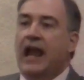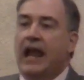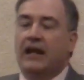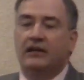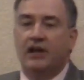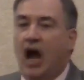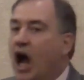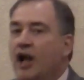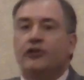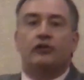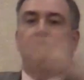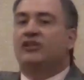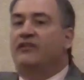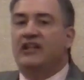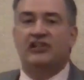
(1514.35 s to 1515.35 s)
and
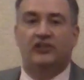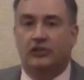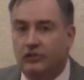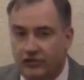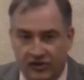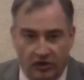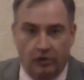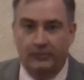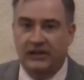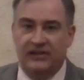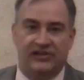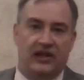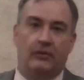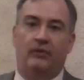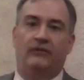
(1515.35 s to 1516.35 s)
hundreds of Easter
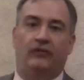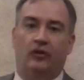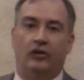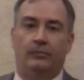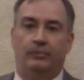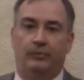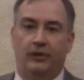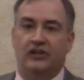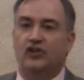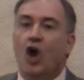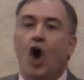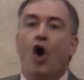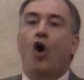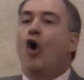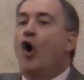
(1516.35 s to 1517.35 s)
sermons that we've heard preached.
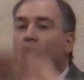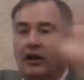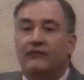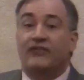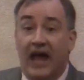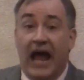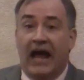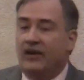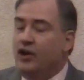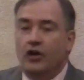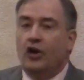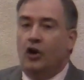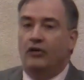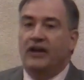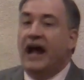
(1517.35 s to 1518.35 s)
All of that.
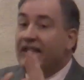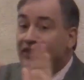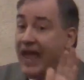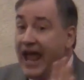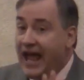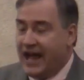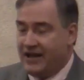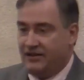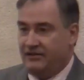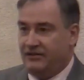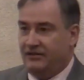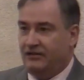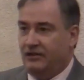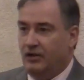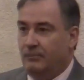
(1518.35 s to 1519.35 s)
No, not that.
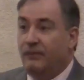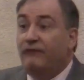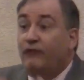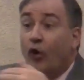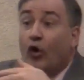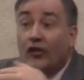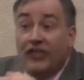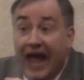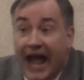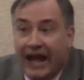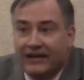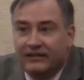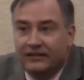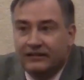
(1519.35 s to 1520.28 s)
Before that.